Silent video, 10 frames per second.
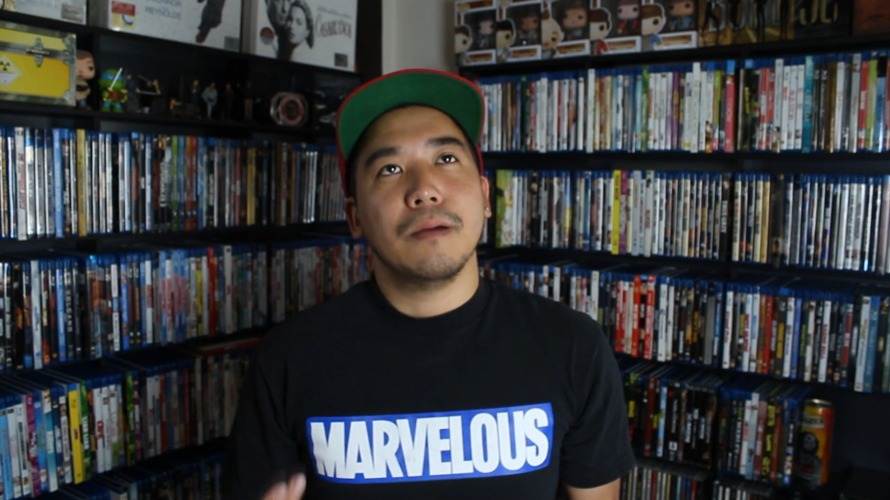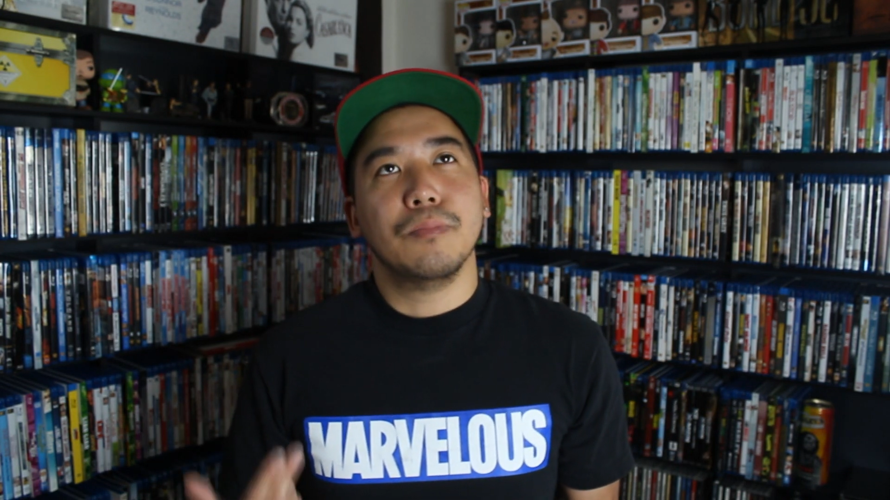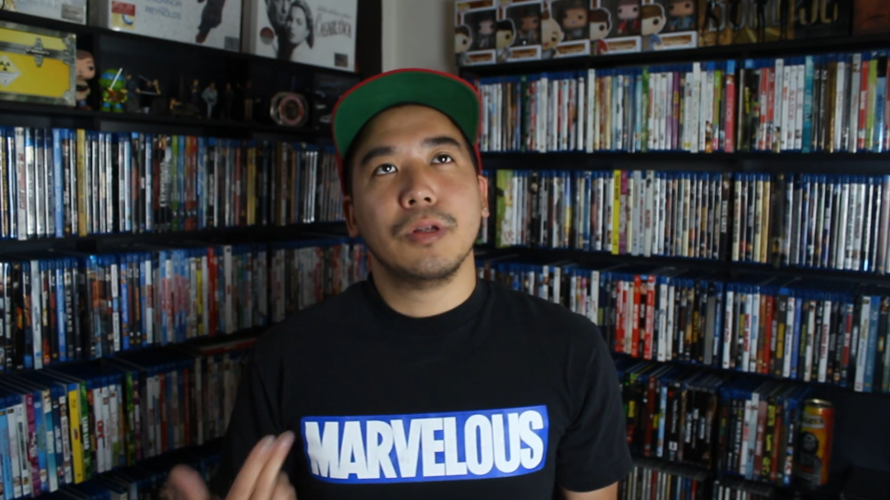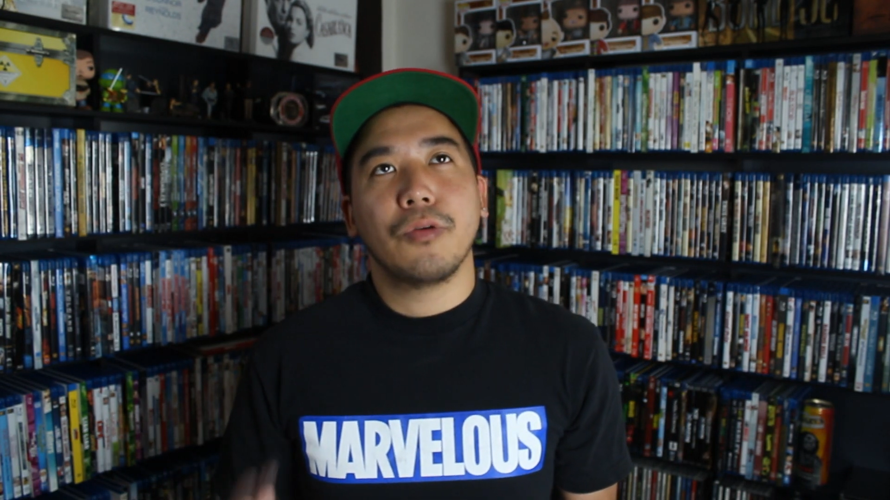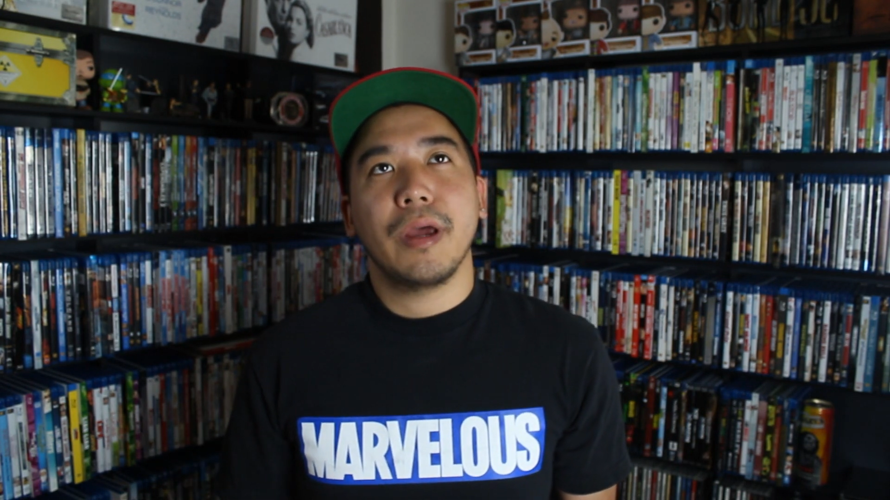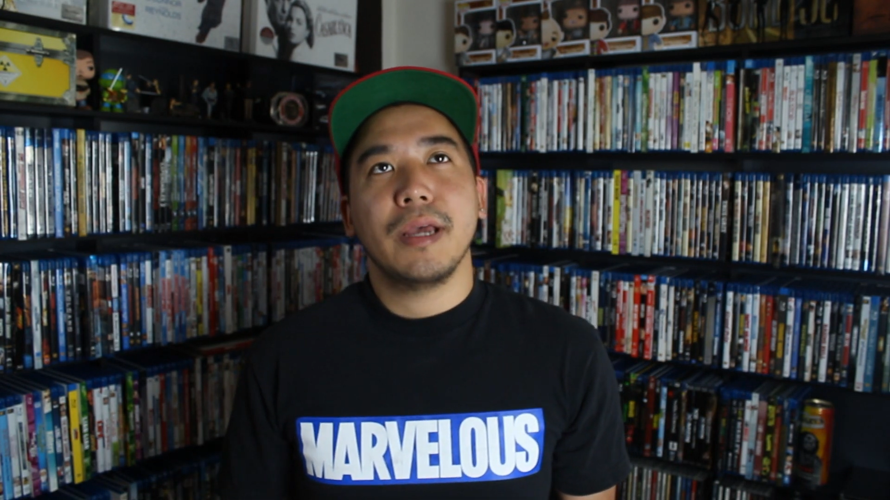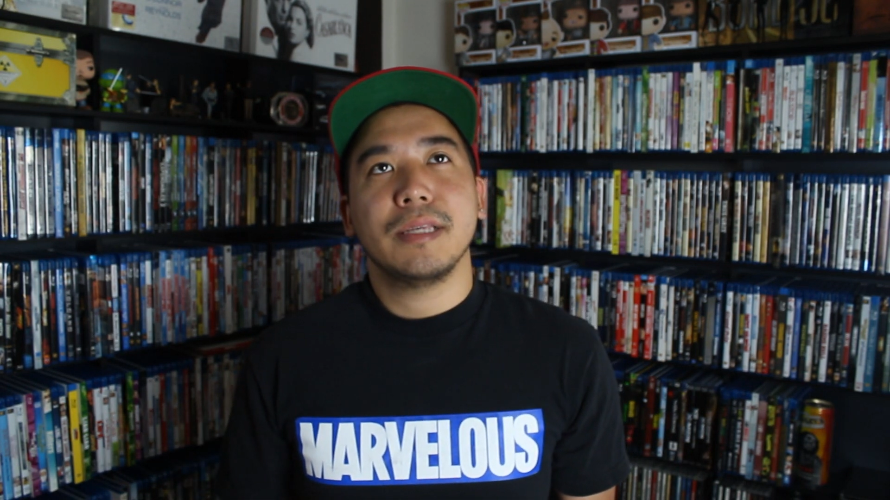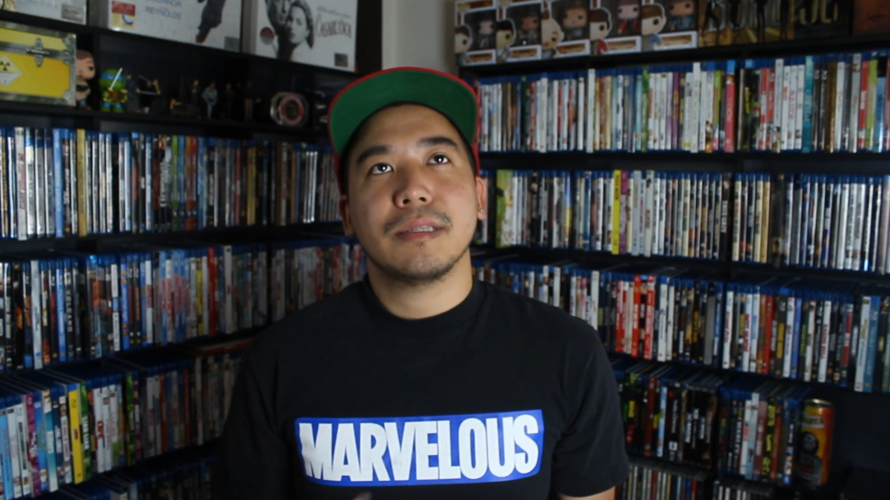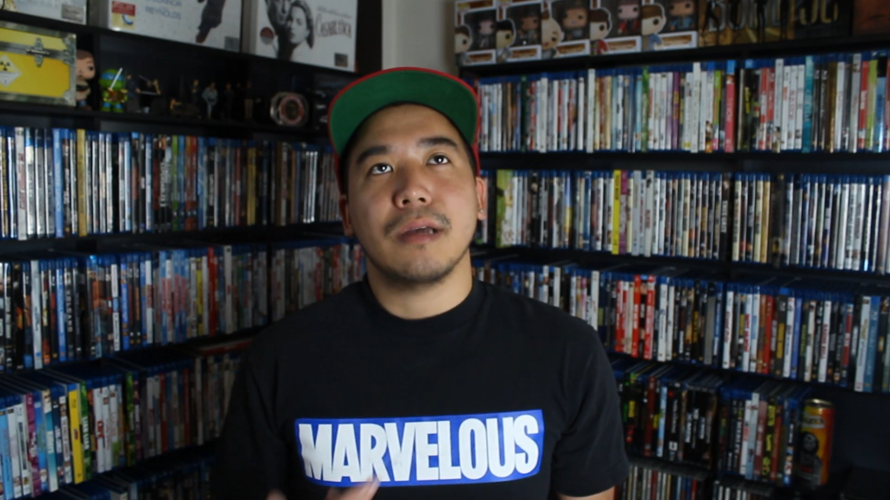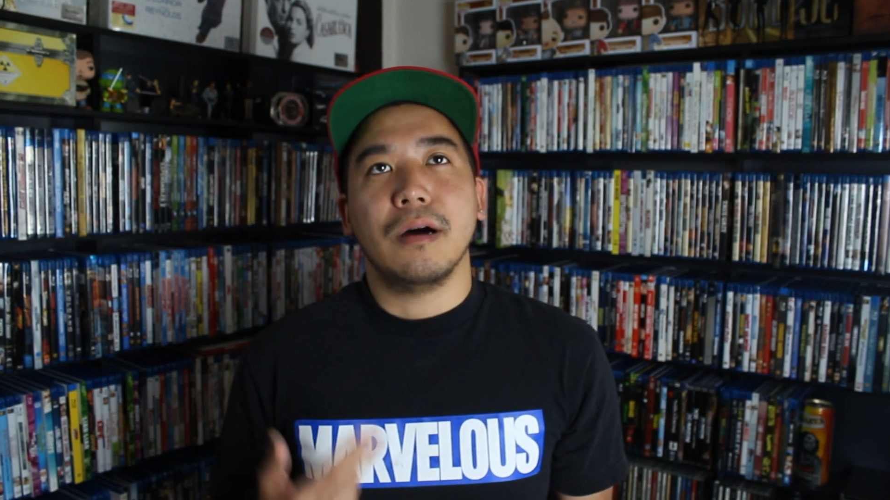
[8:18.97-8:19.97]

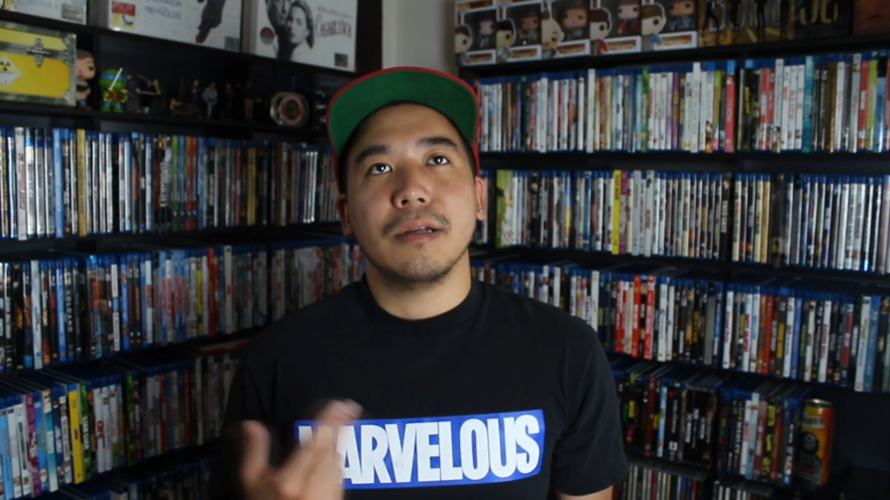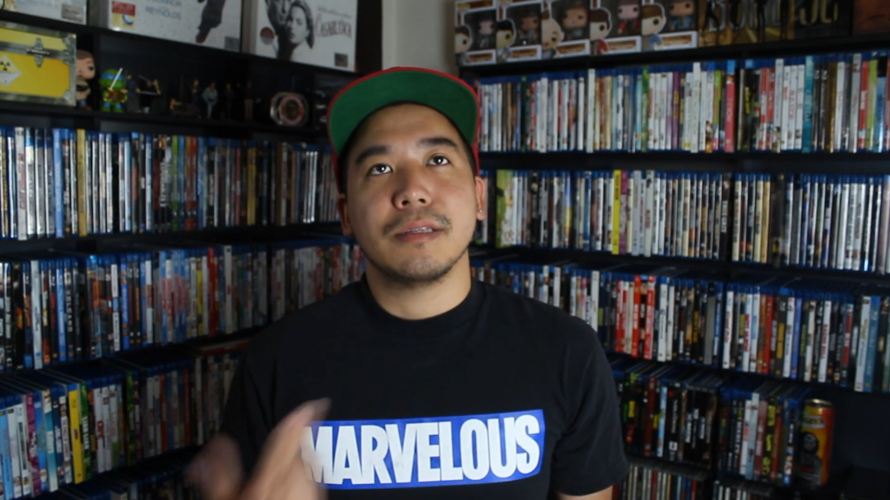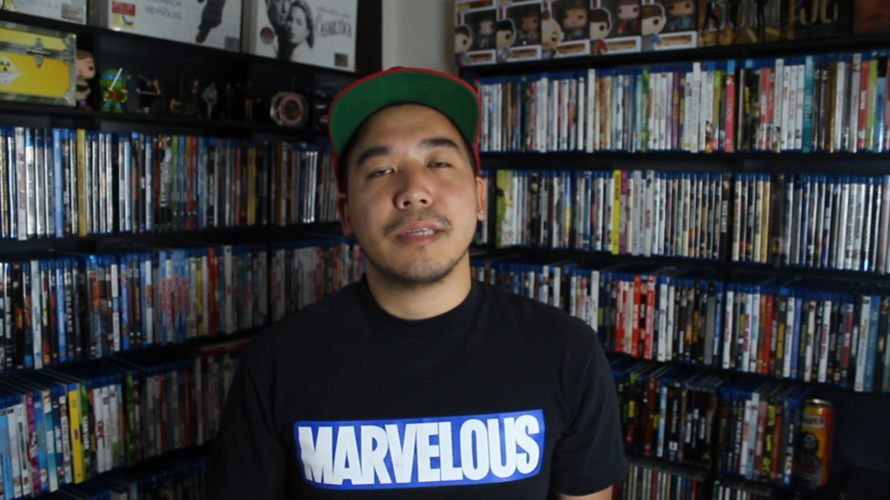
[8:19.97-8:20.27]
Blu-rays on